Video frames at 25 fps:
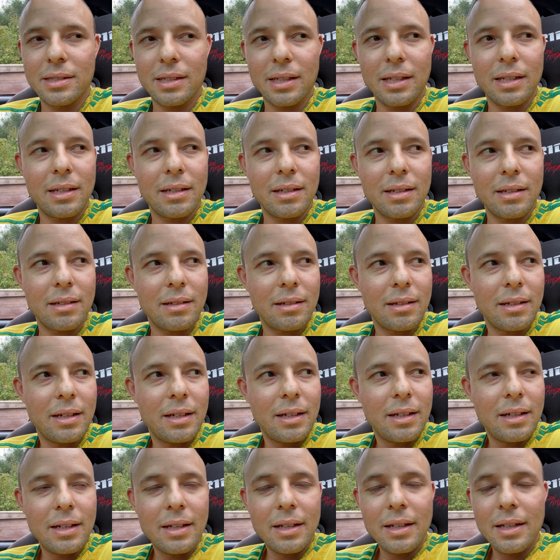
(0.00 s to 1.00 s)
and
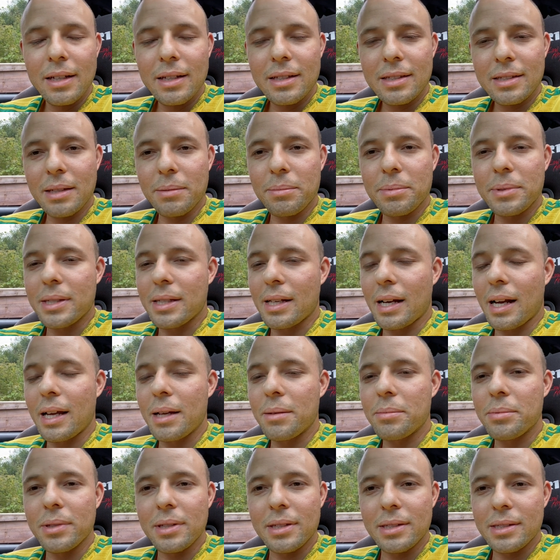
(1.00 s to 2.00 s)

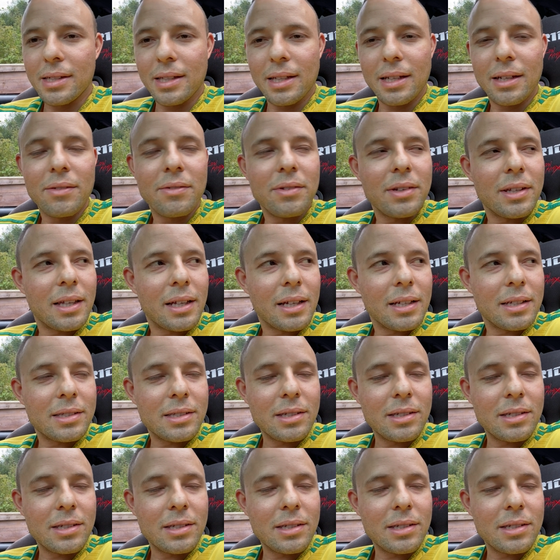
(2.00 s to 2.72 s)
subscribers and everything.